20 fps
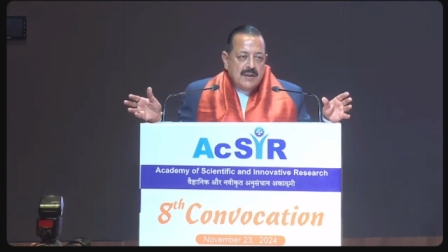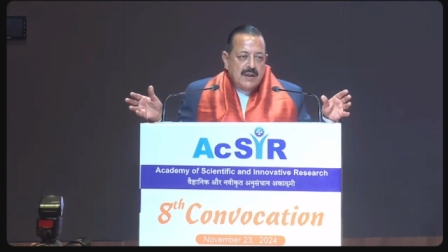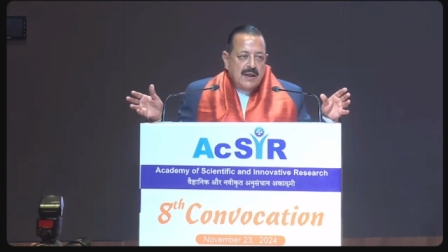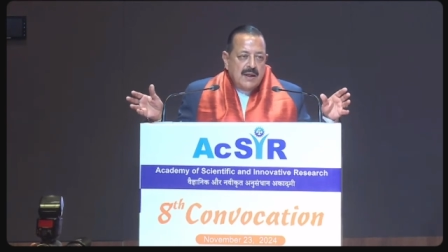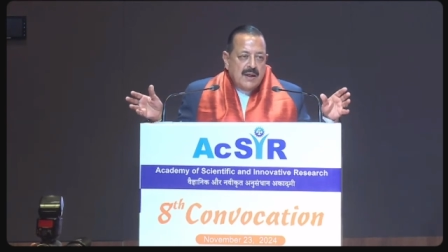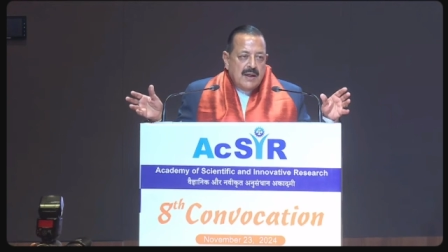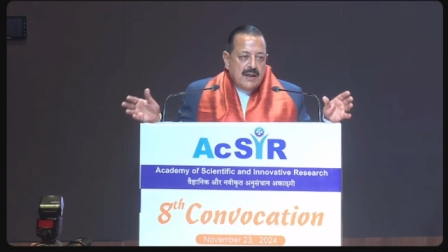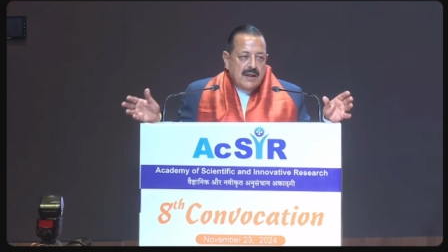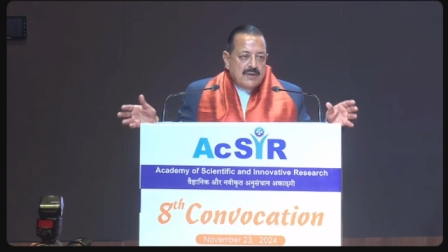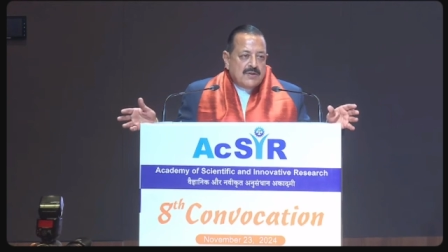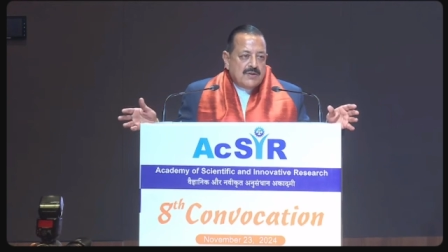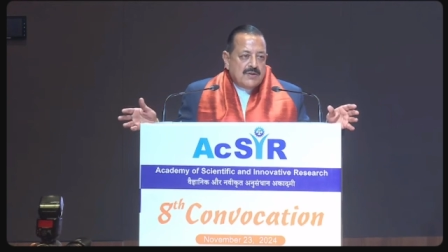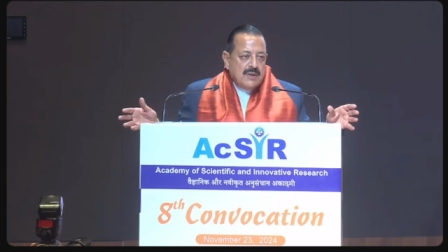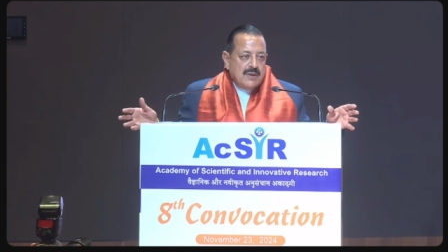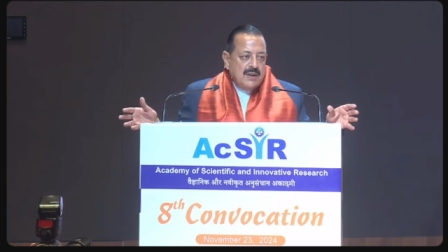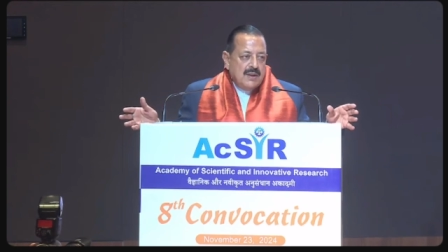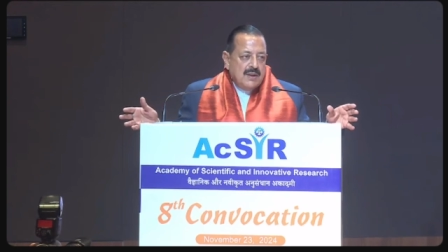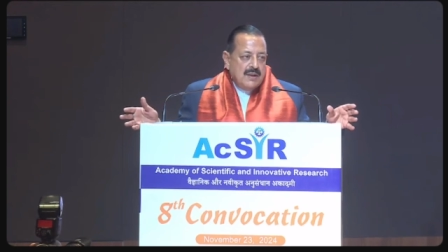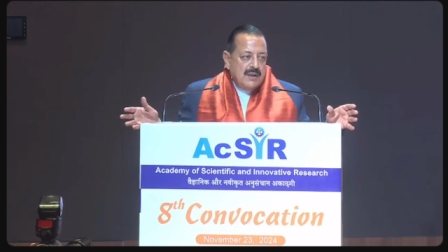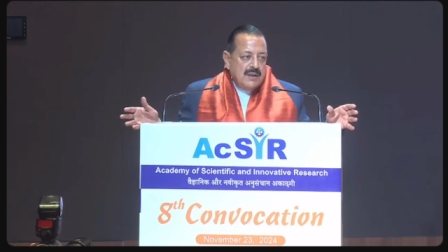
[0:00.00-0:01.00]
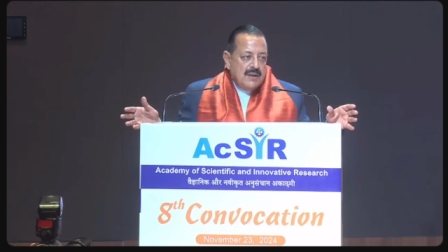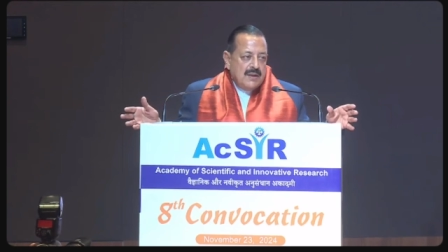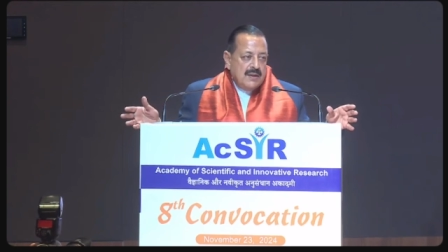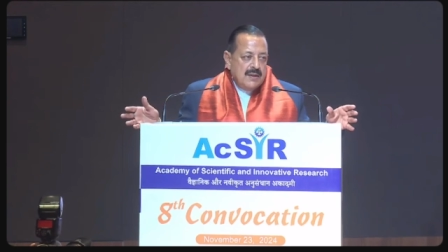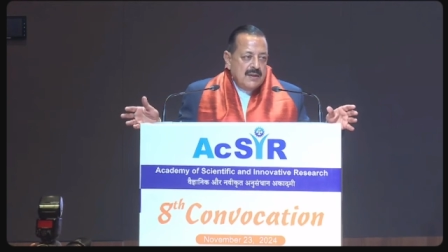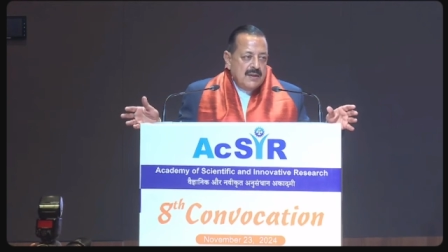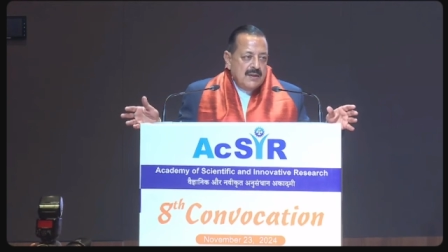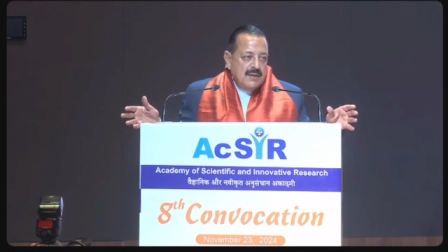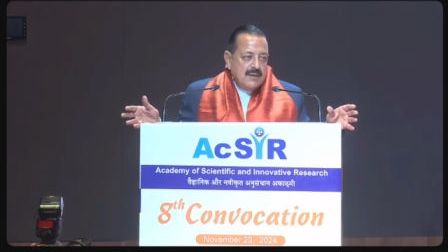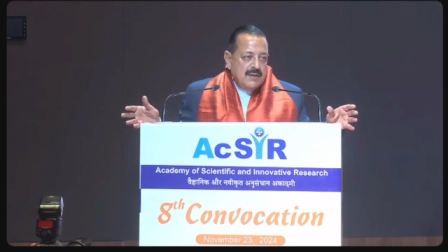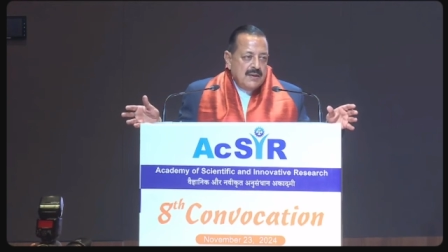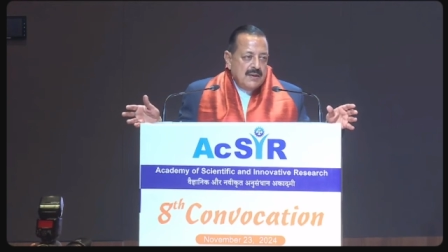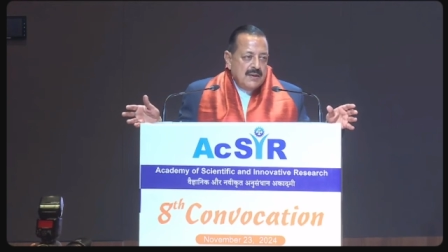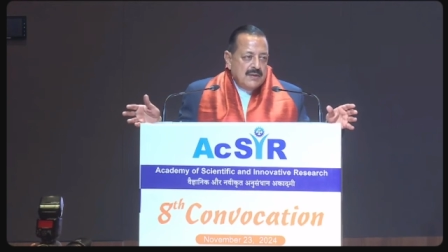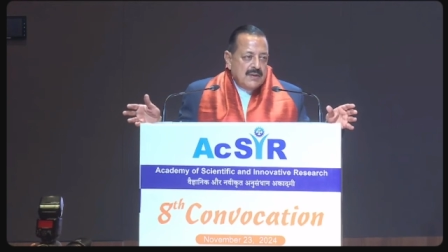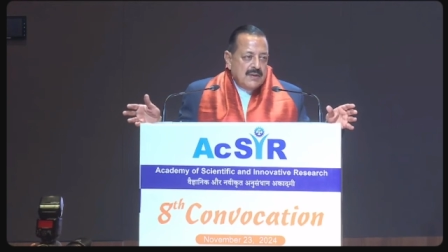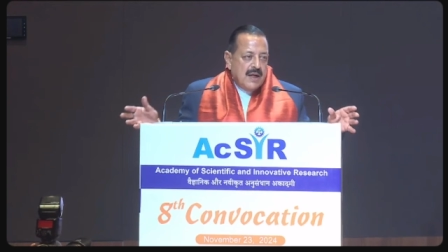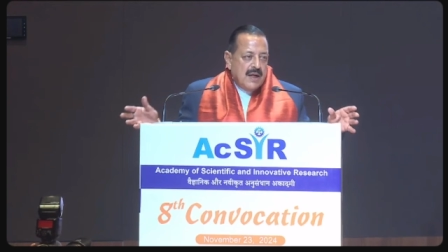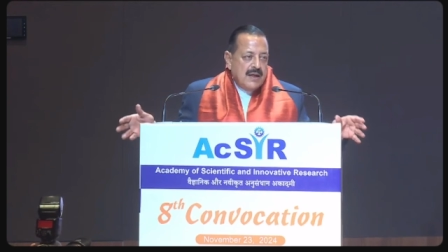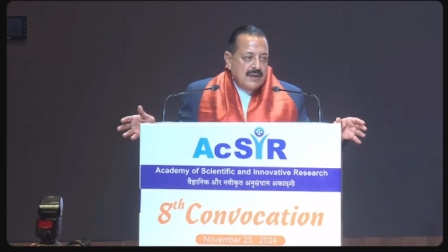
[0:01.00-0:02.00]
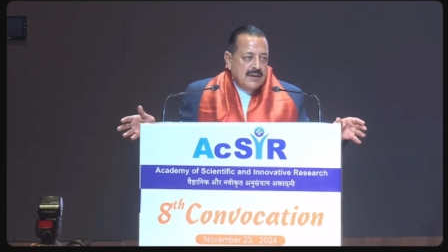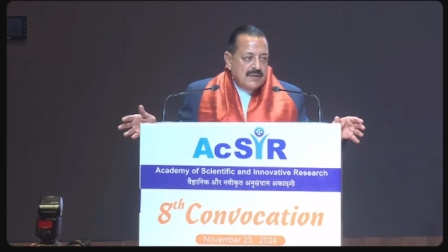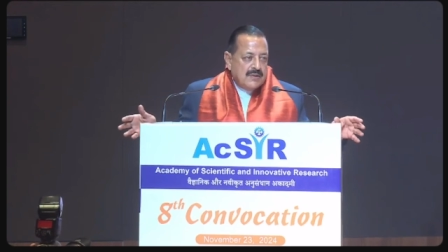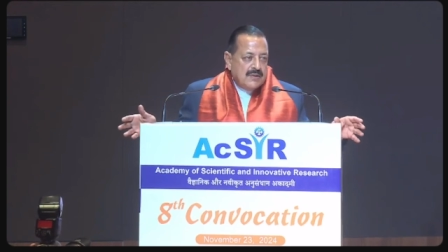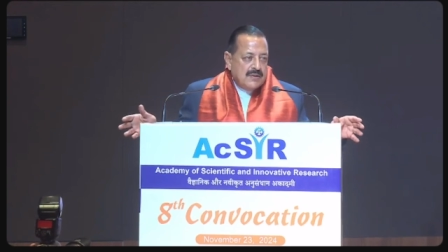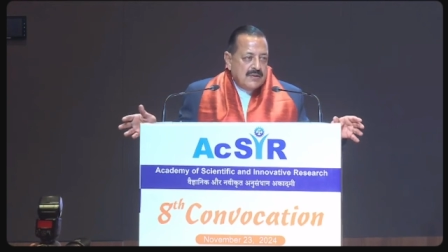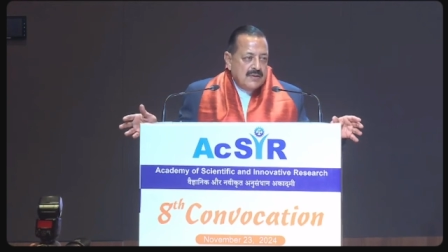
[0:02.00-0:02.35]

industry, science.